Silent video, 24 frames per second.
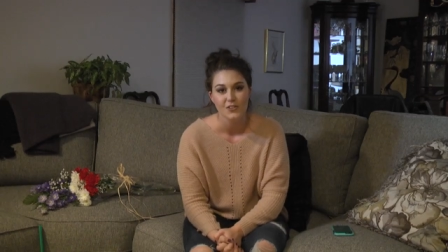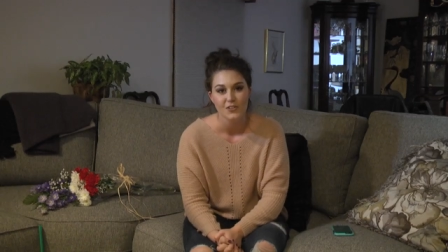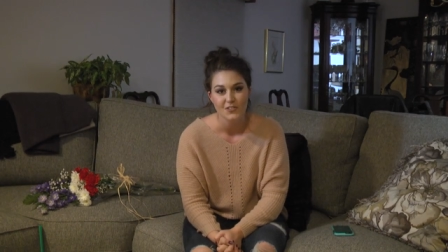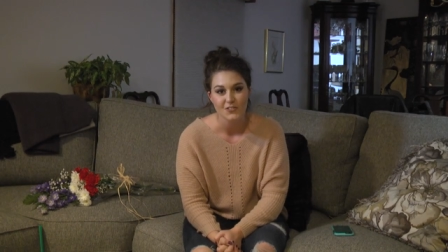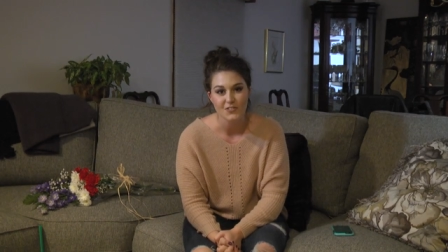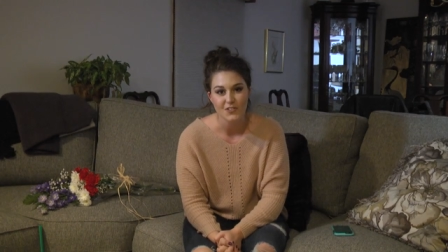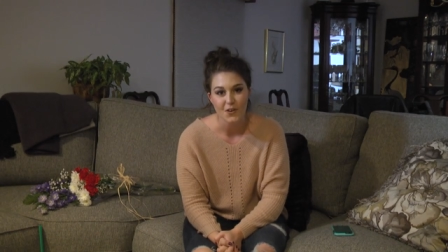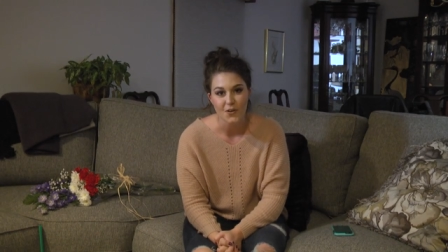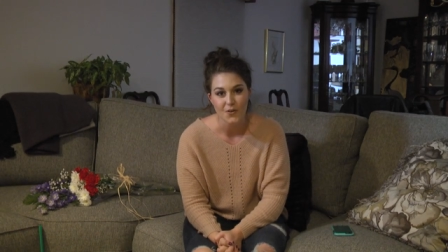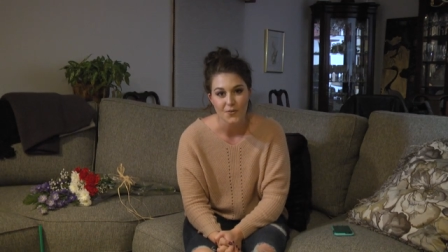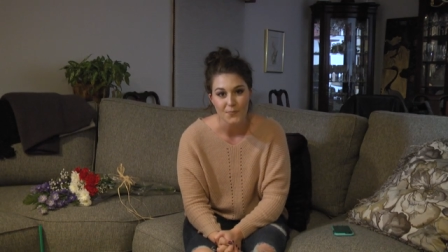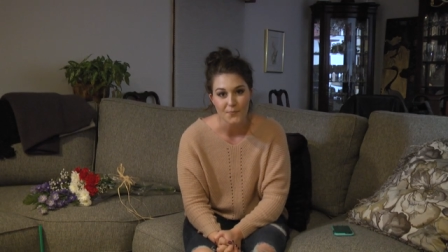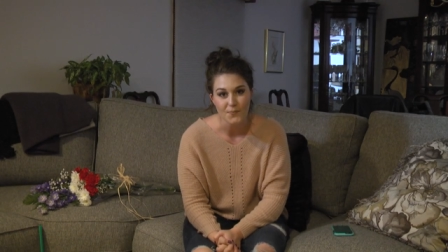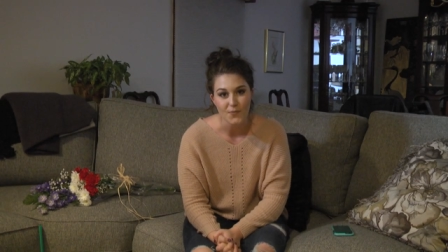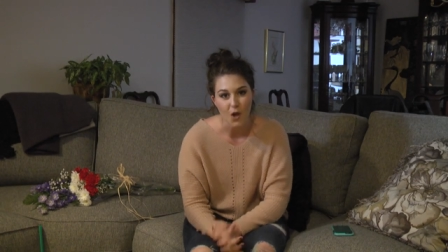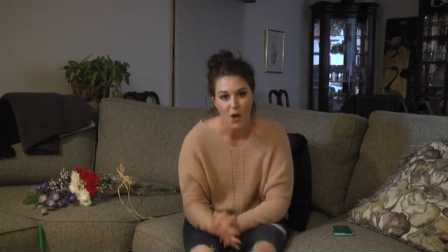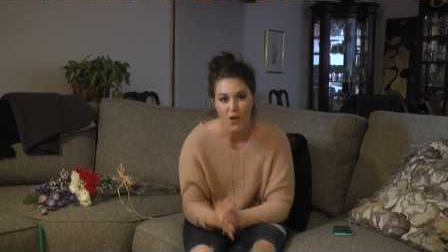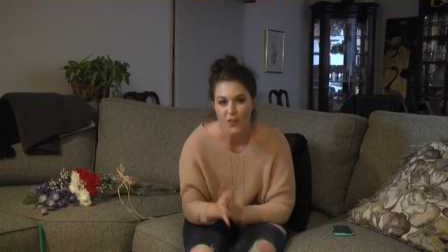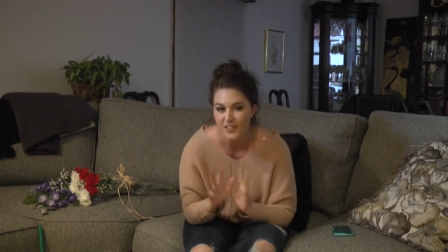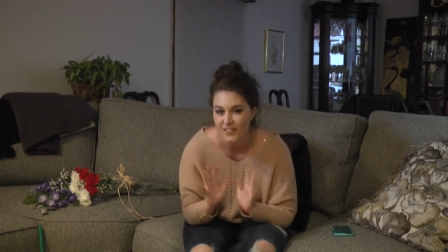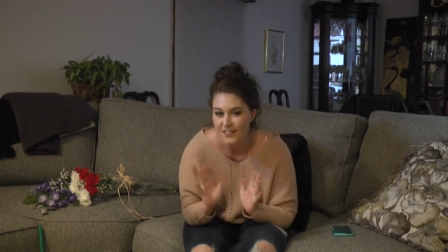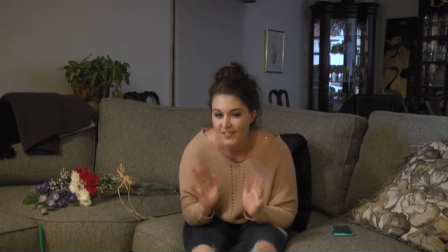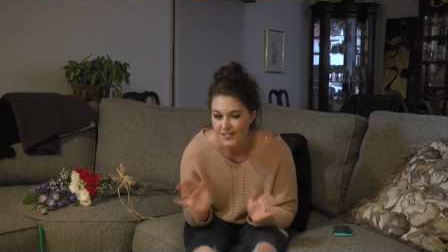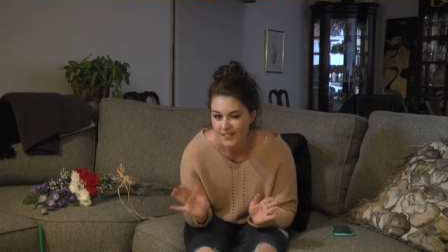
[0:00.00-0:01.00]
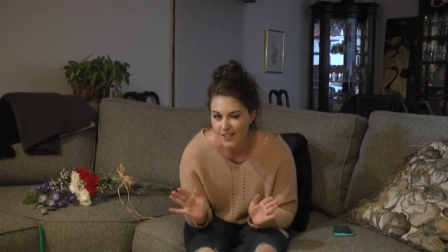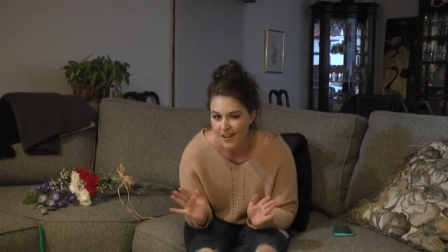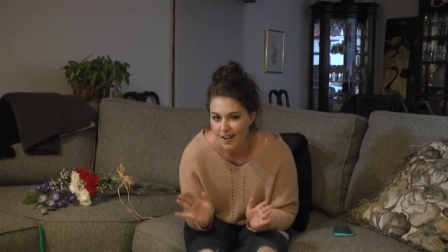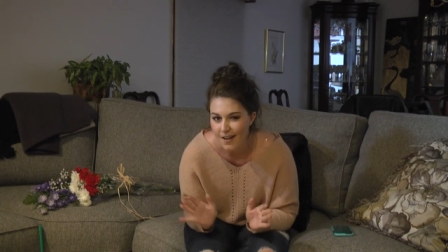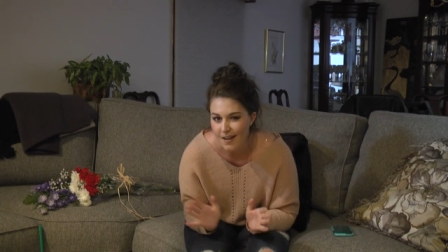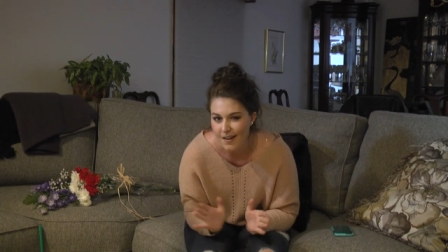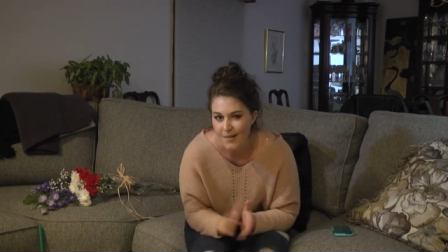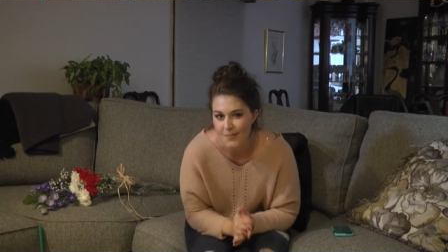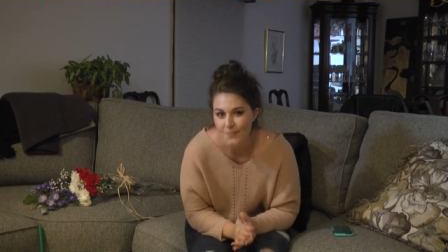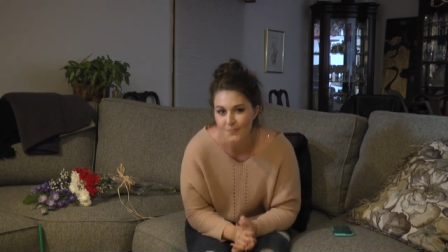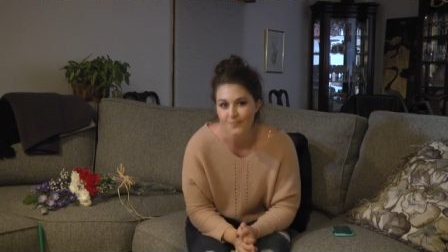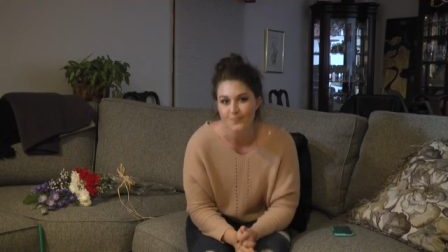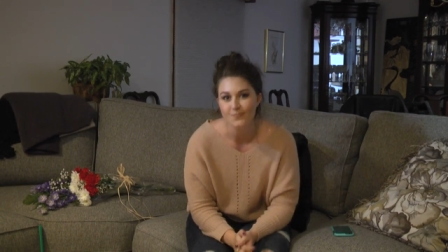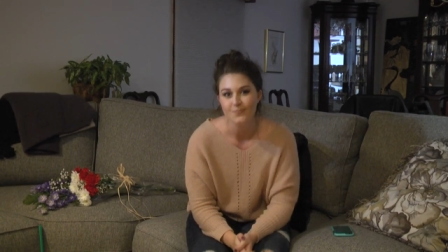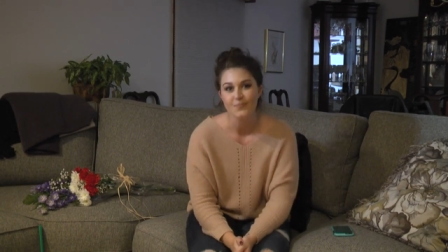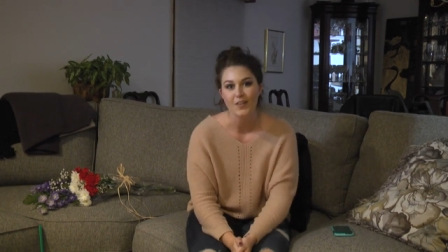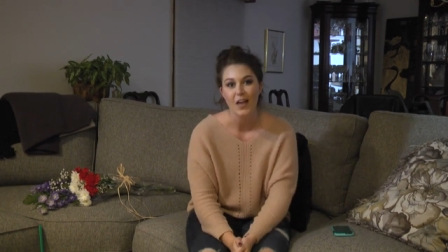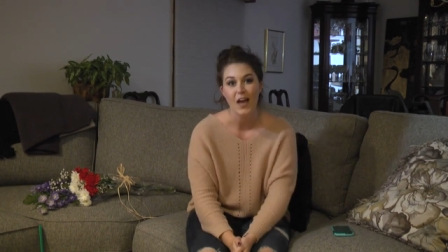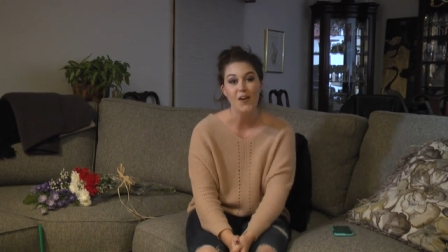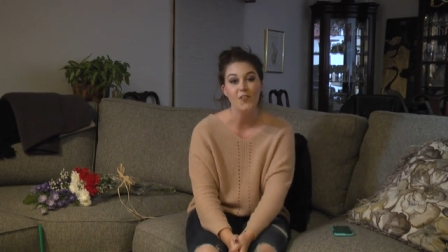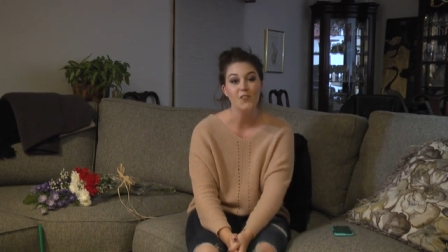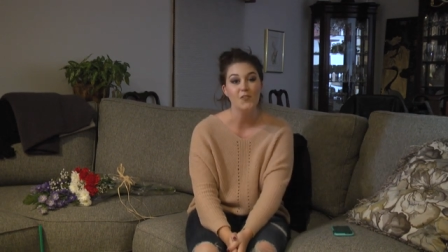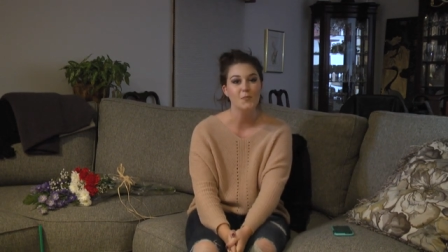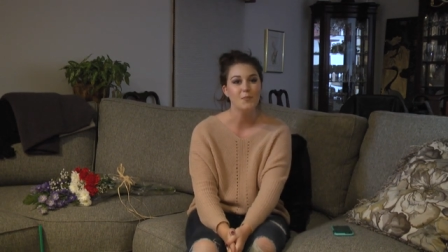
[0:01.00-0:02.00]
So, all this time,
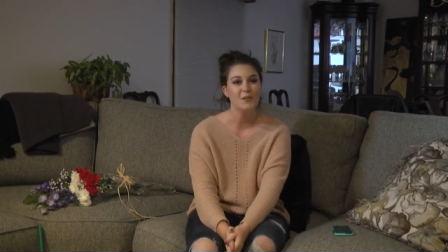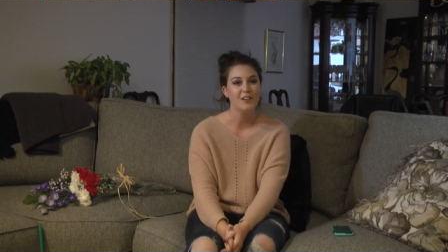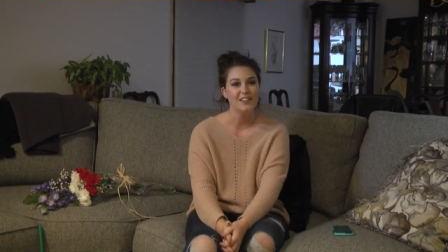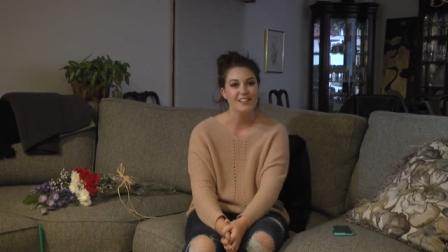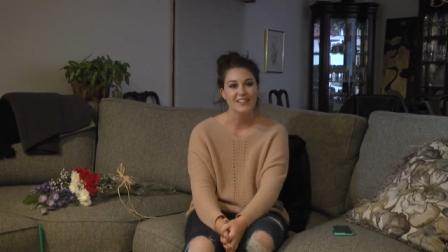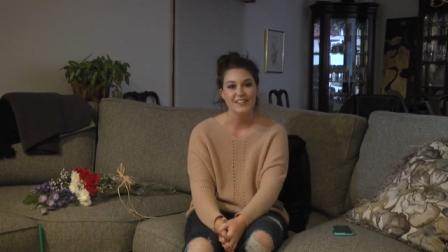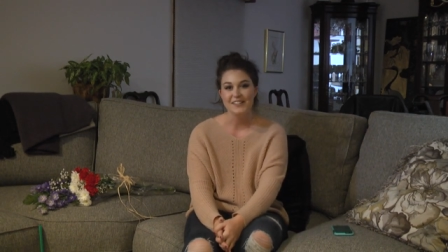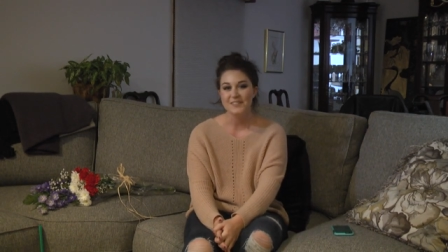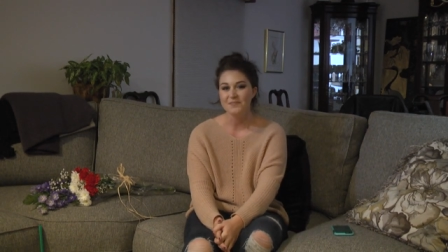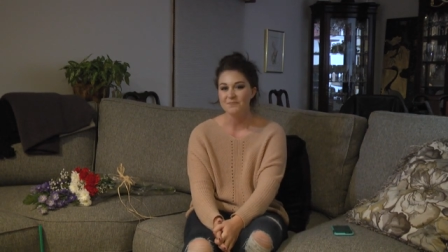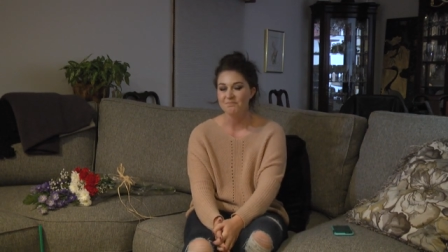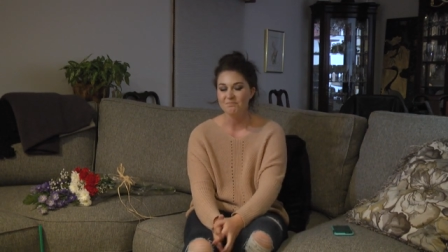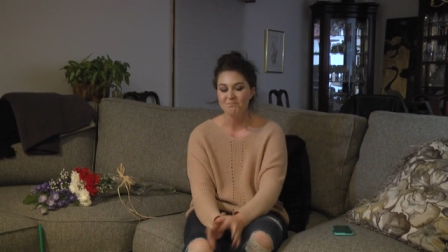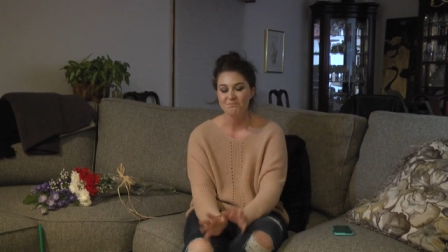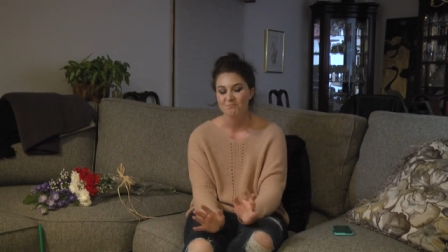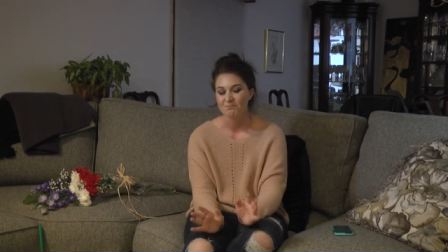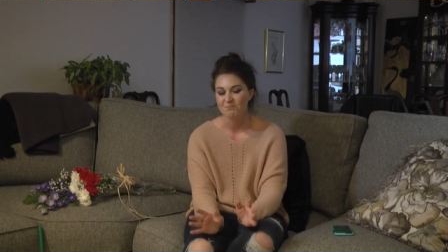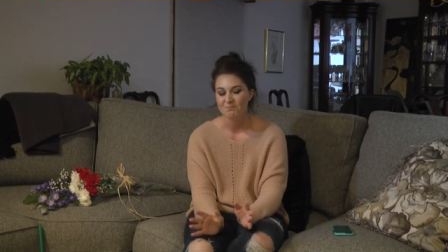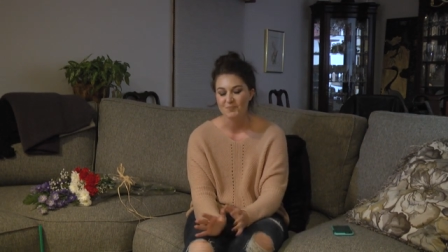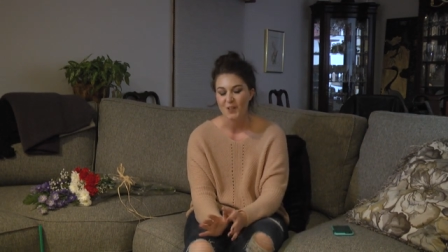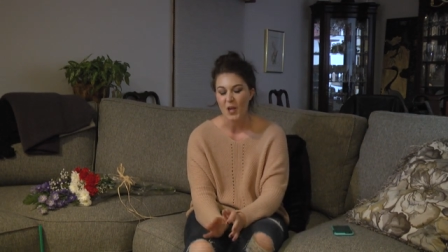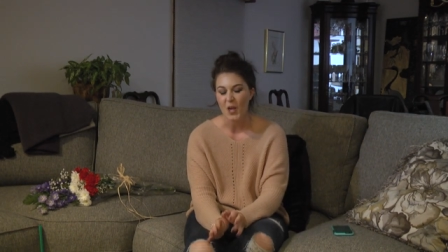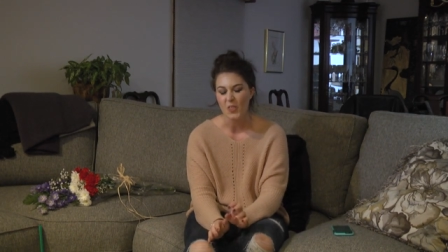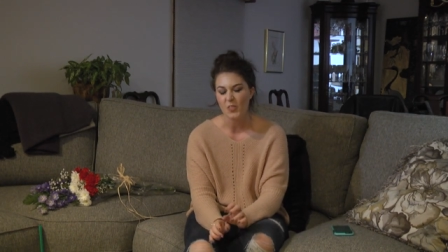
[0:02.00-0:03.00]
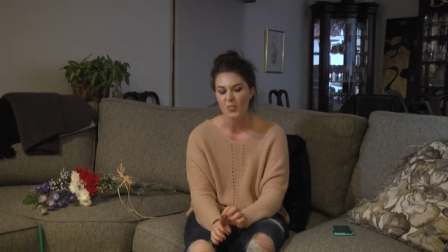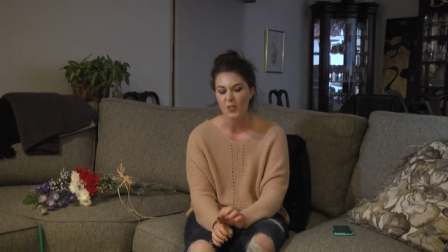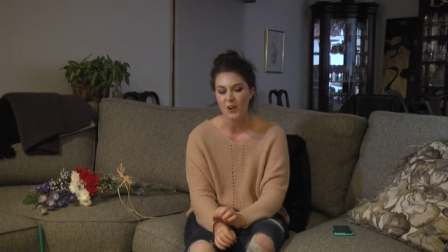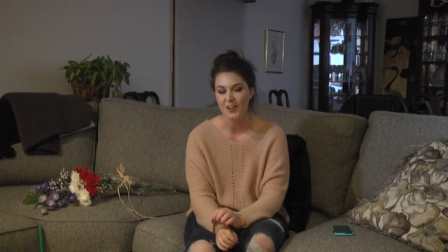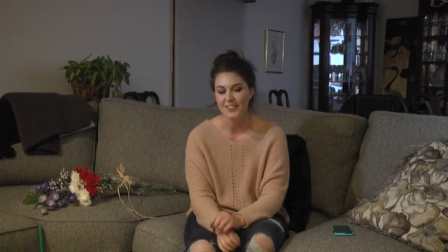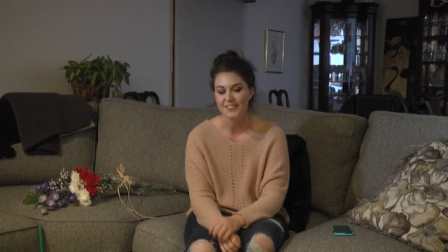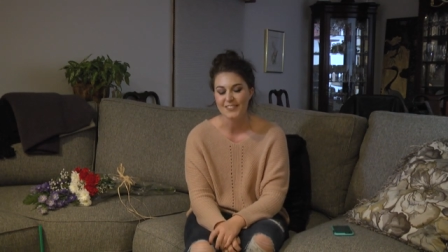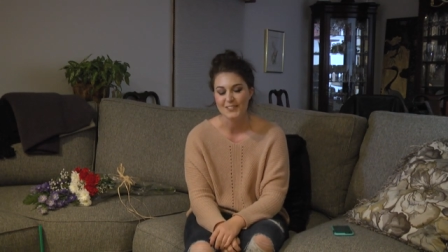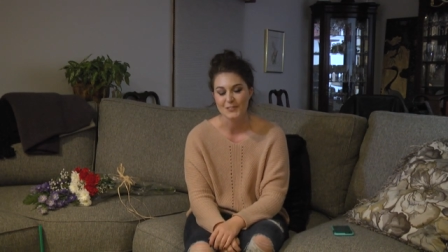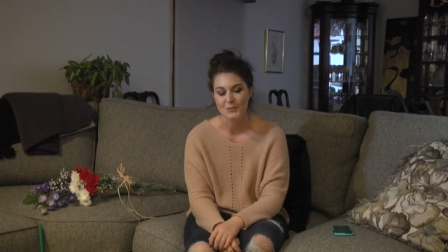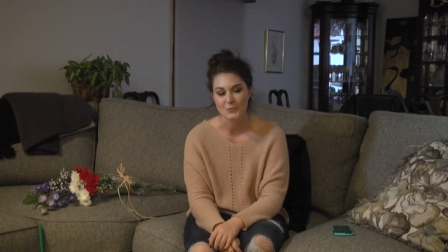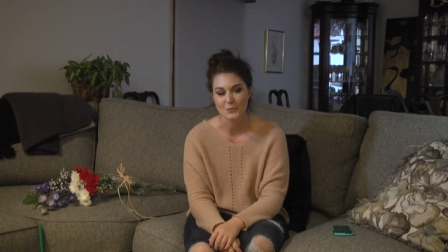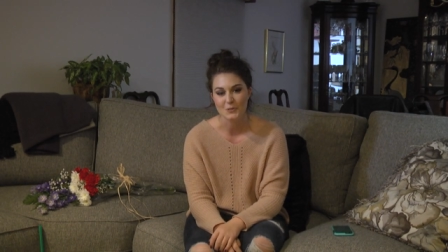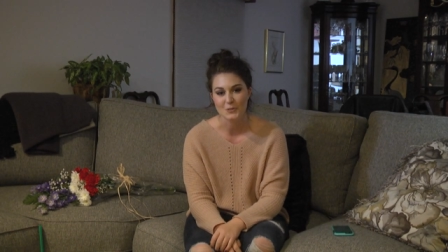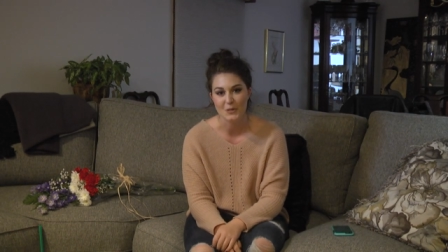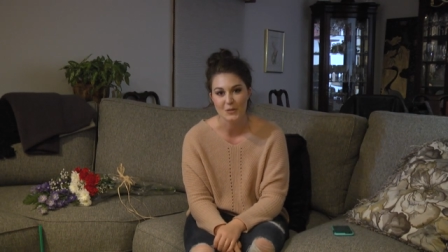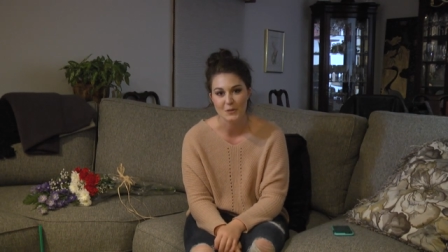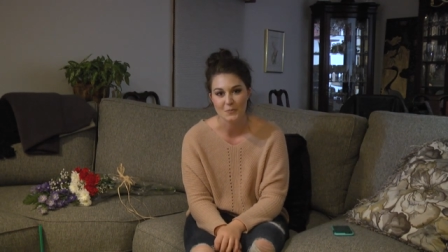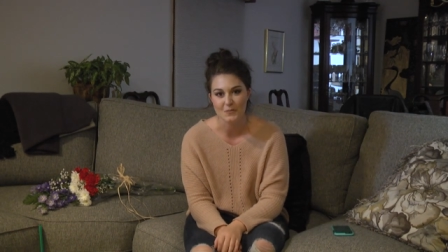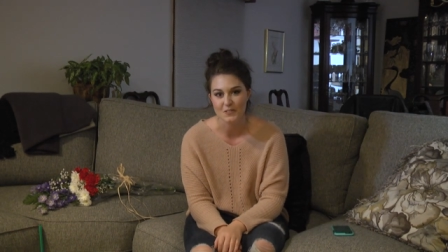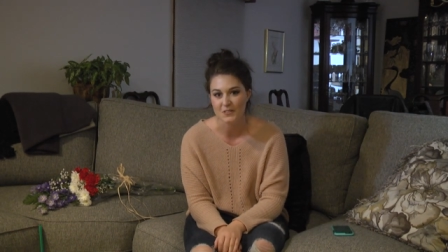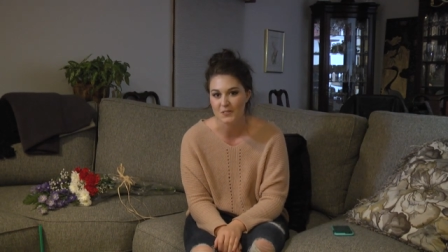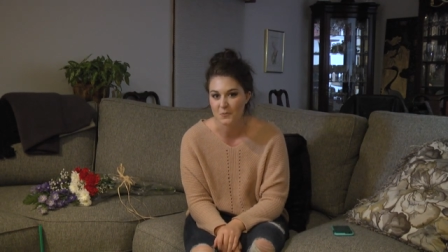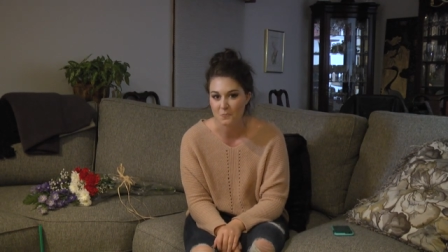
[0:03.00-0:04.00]
everybody thought this was
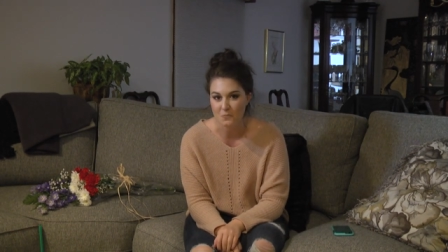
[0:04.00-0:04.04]
going to be a